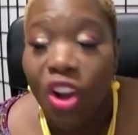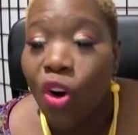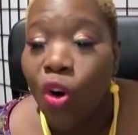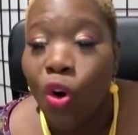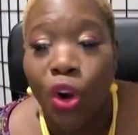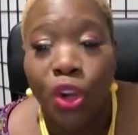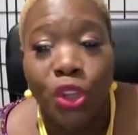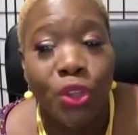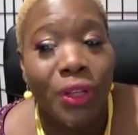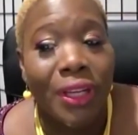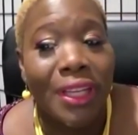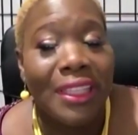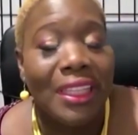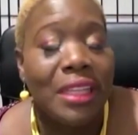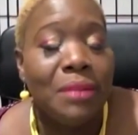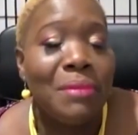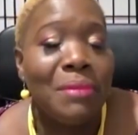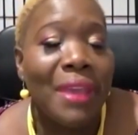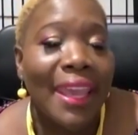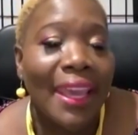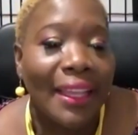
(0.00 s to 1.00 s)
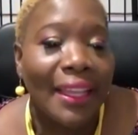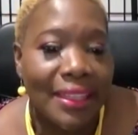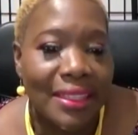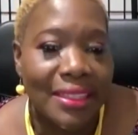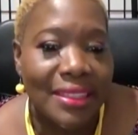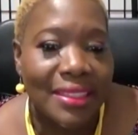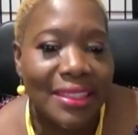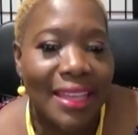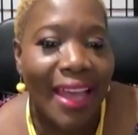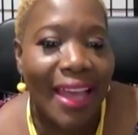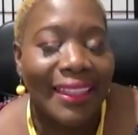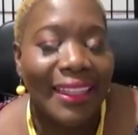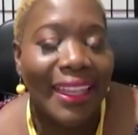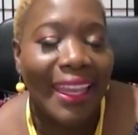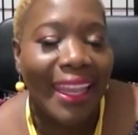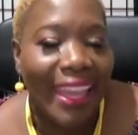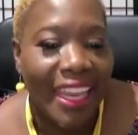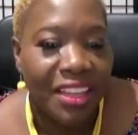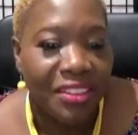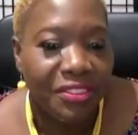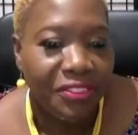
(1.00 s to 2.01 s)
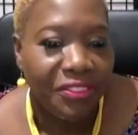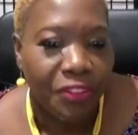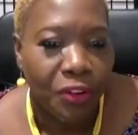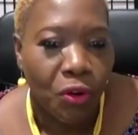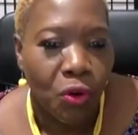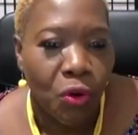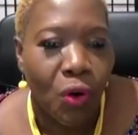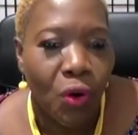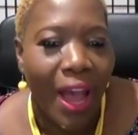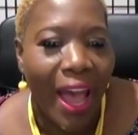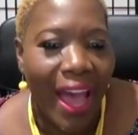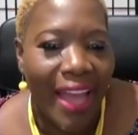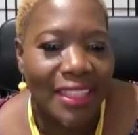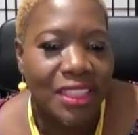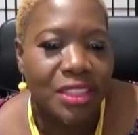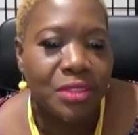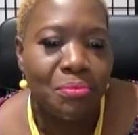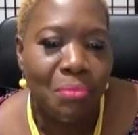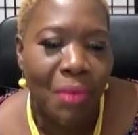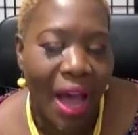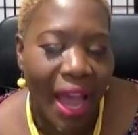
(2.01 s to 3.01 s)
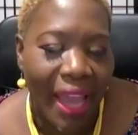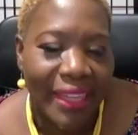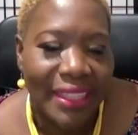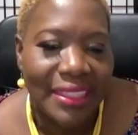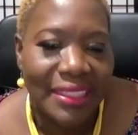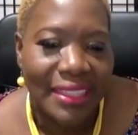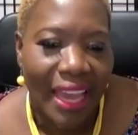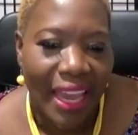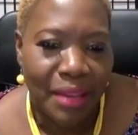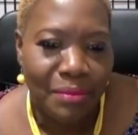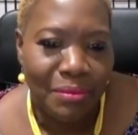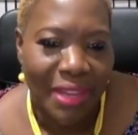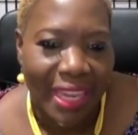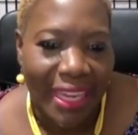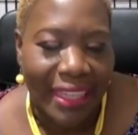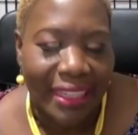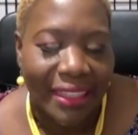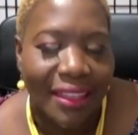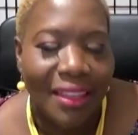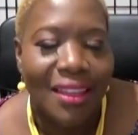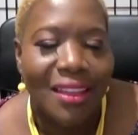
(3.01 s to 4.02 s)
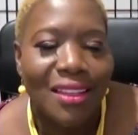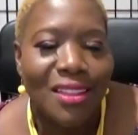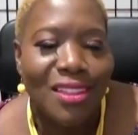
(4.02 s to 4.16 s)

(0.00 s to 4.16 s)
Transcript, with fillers: or you can email us at info at mytimeinc.org